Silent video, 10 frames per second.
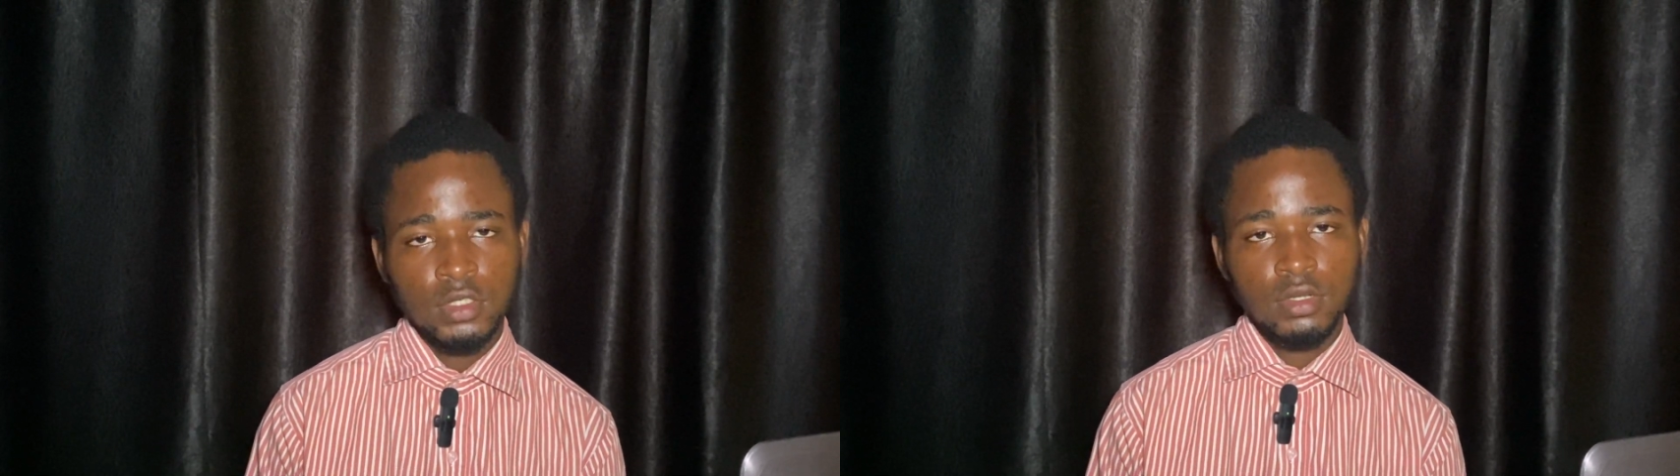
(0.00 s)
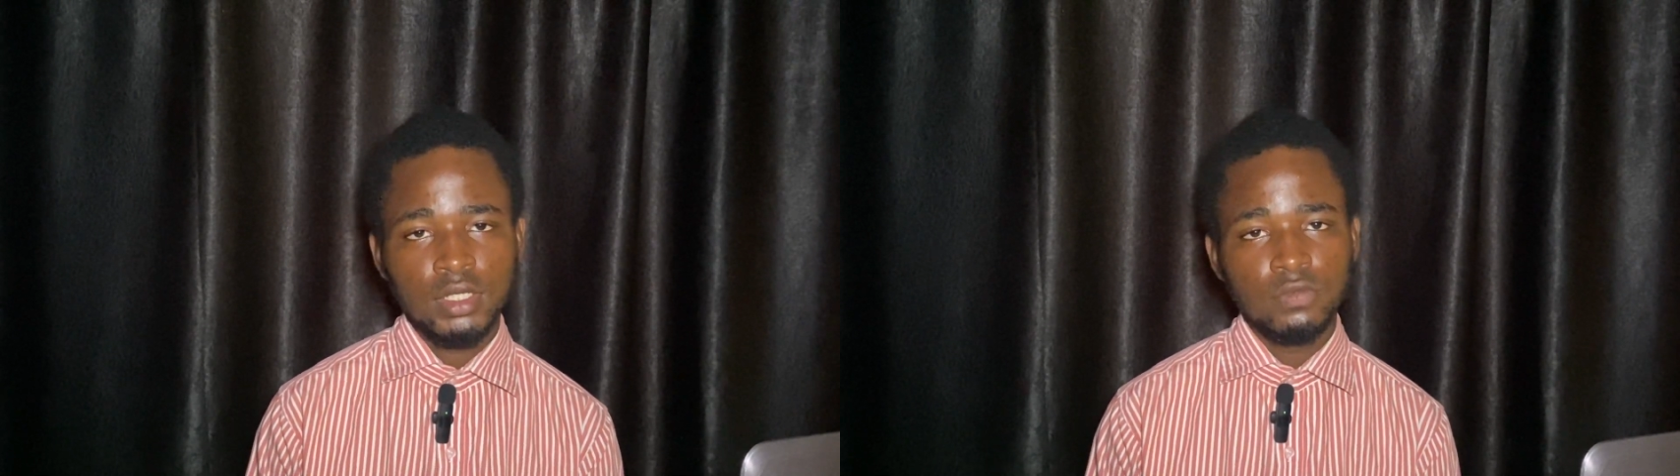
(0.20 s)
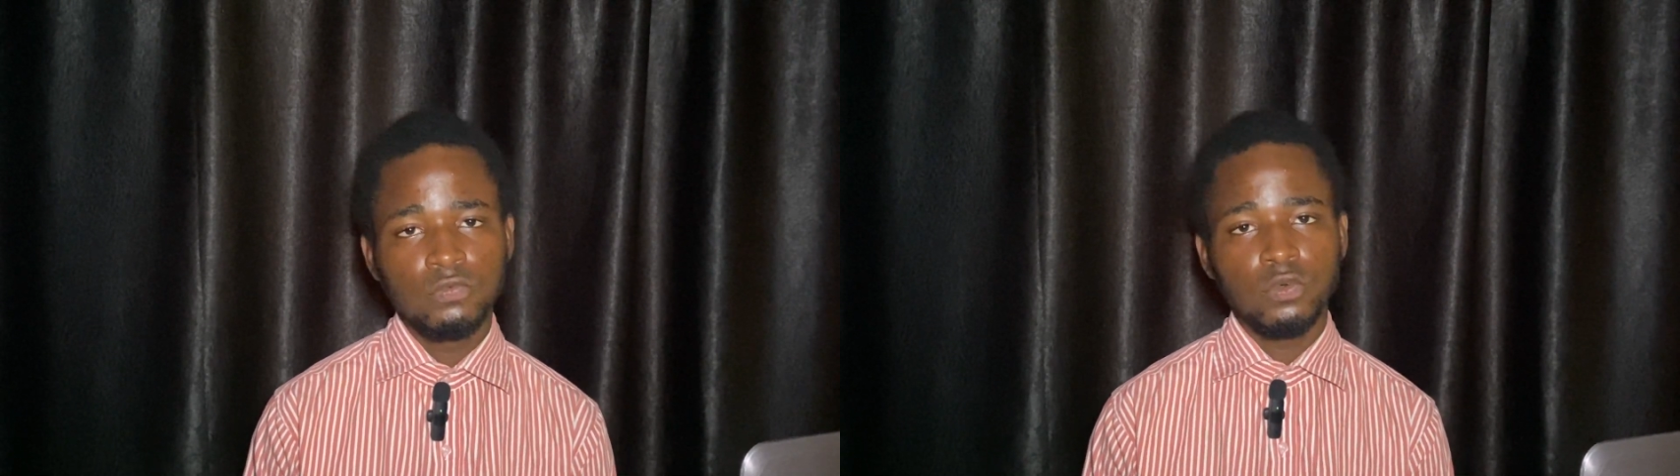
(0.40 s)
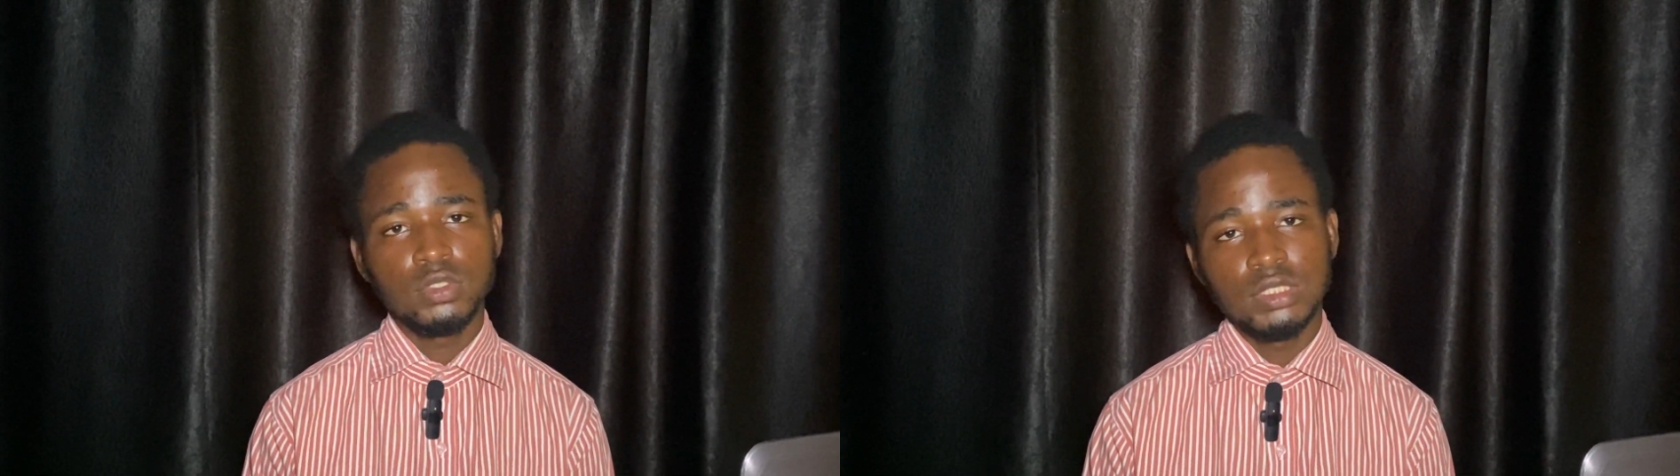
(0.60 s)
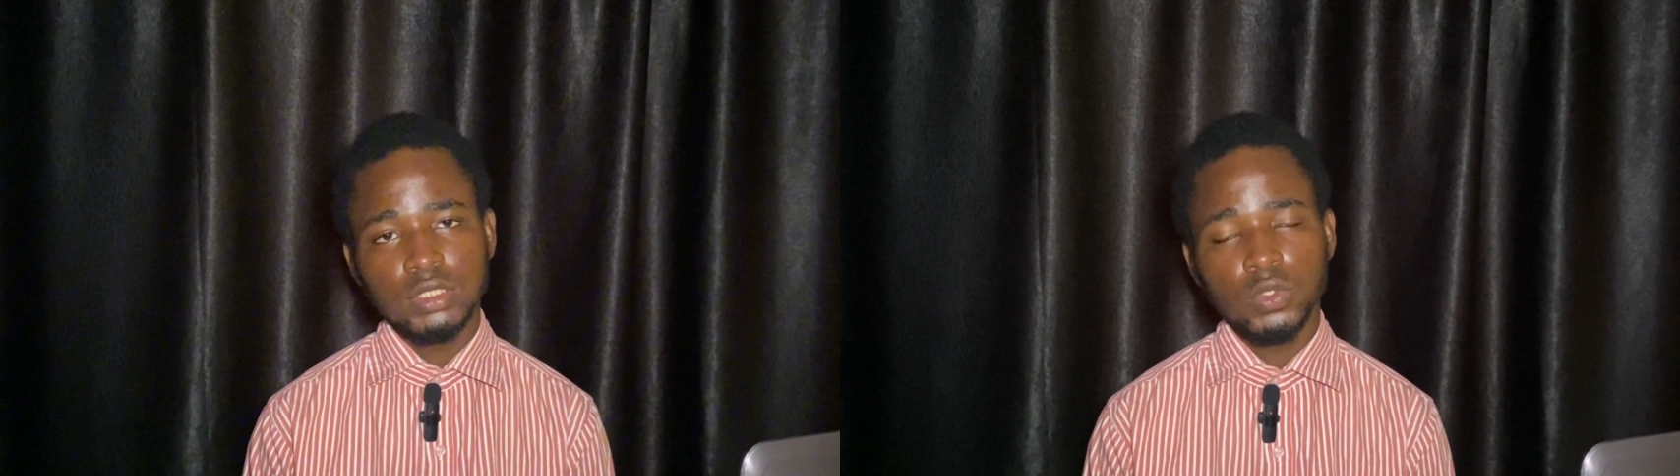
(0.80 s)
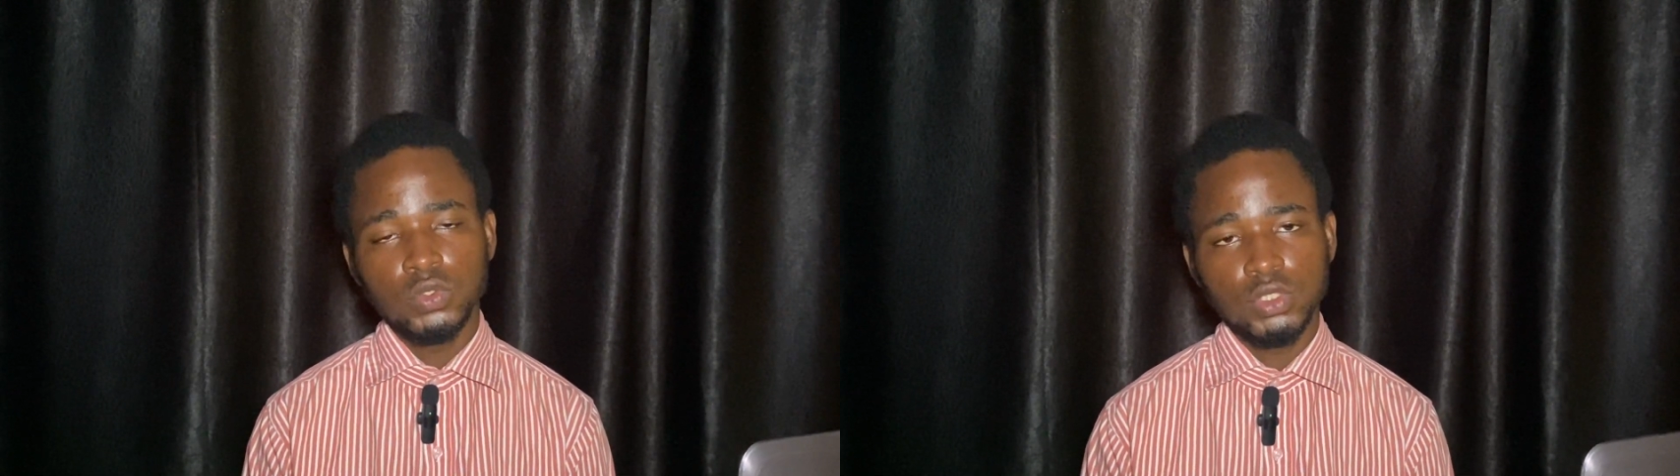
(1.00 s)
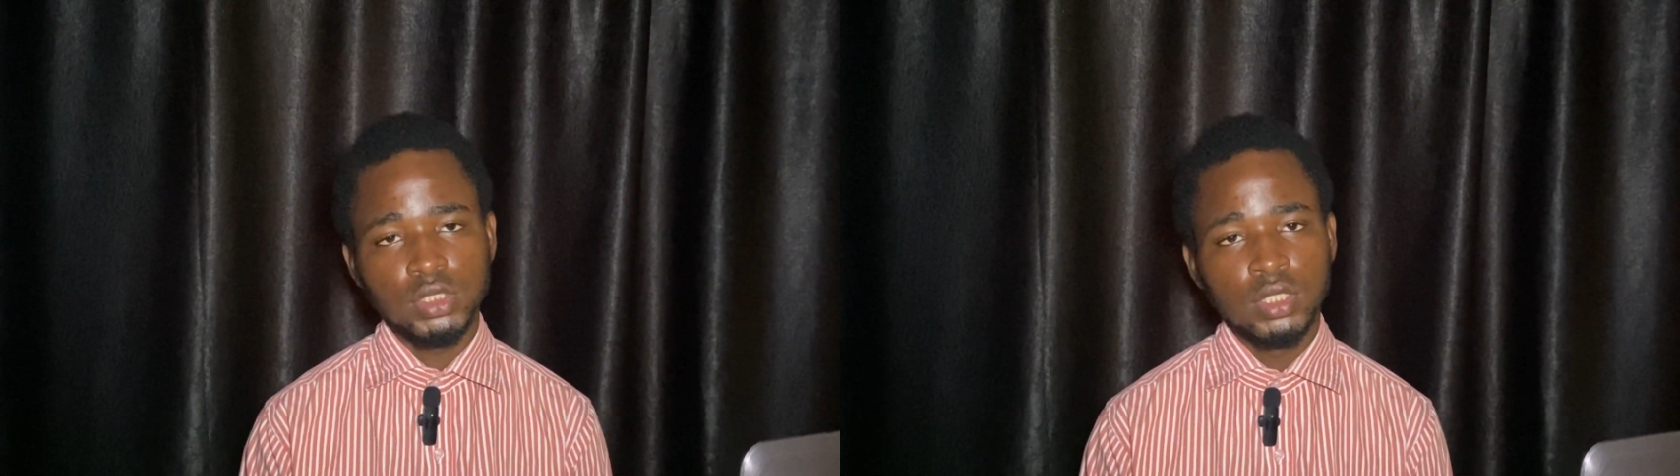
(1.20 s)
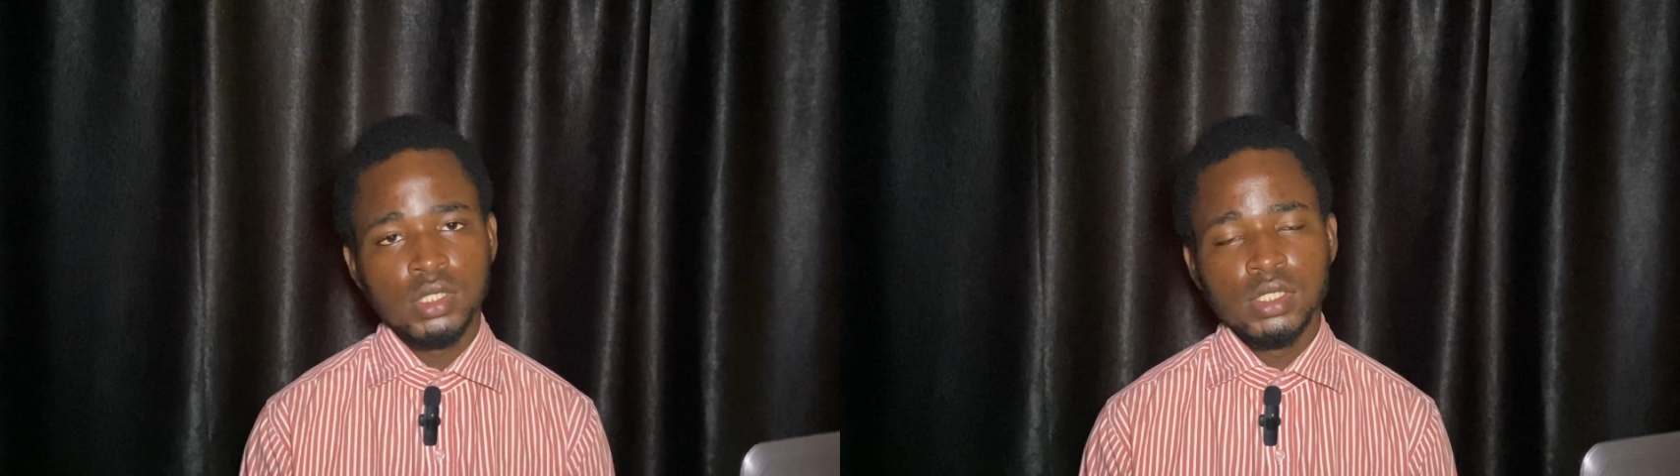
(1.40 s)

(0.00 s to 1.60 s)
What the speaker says: right? 1400.